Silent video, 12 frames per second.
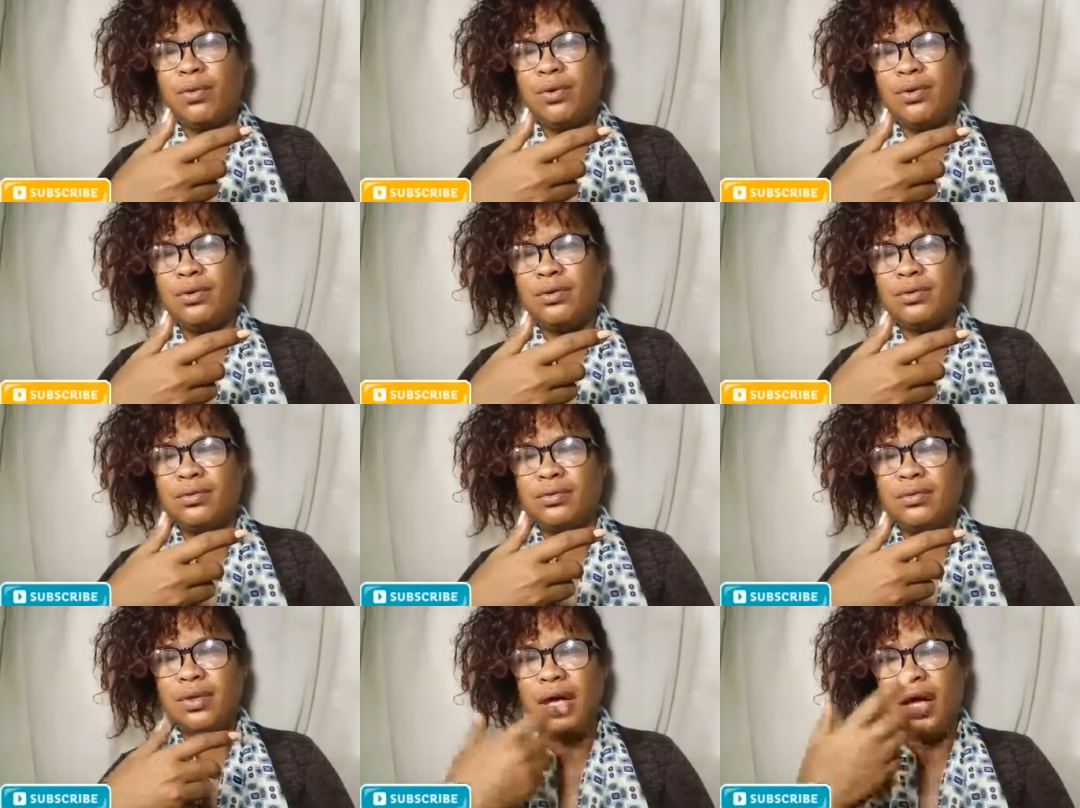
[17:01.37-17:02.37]
will
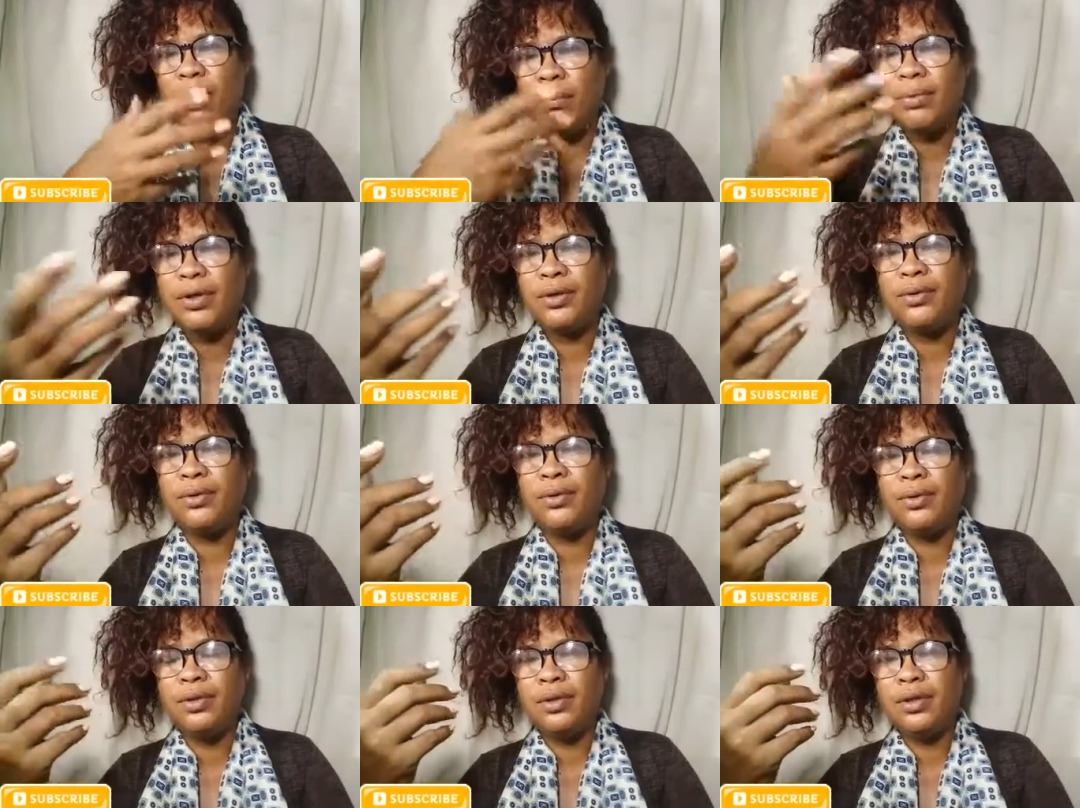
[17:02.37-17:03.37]
help
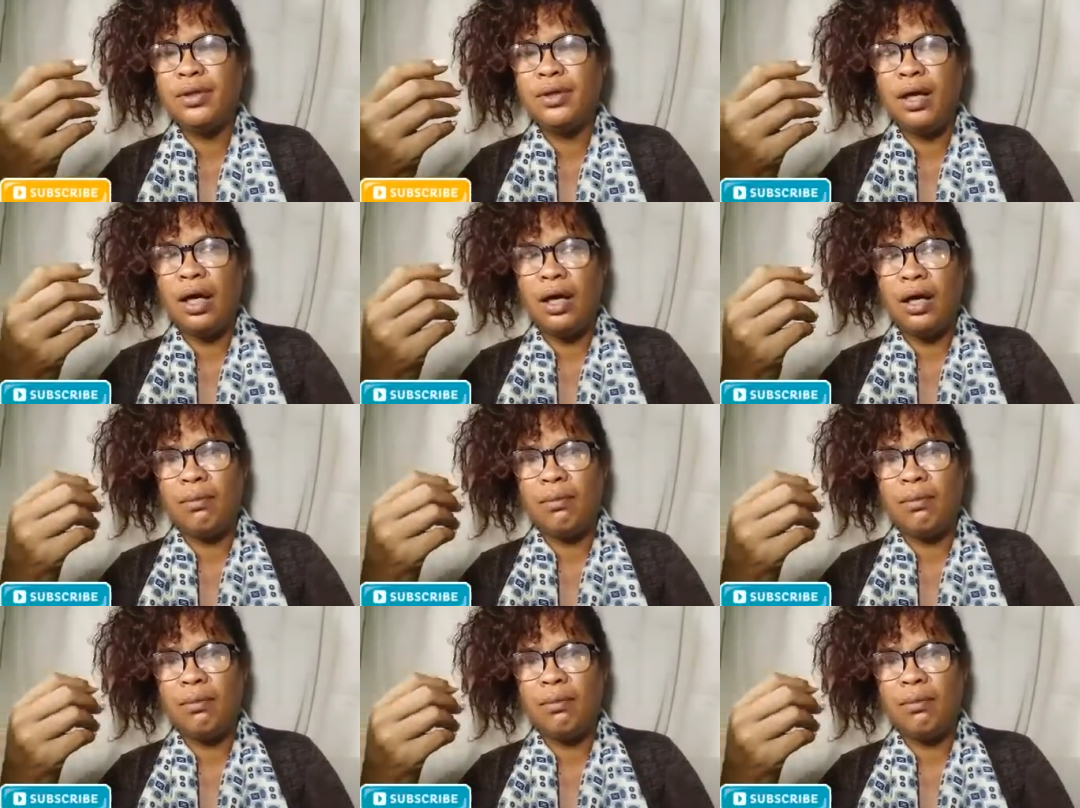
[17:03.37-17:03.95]
you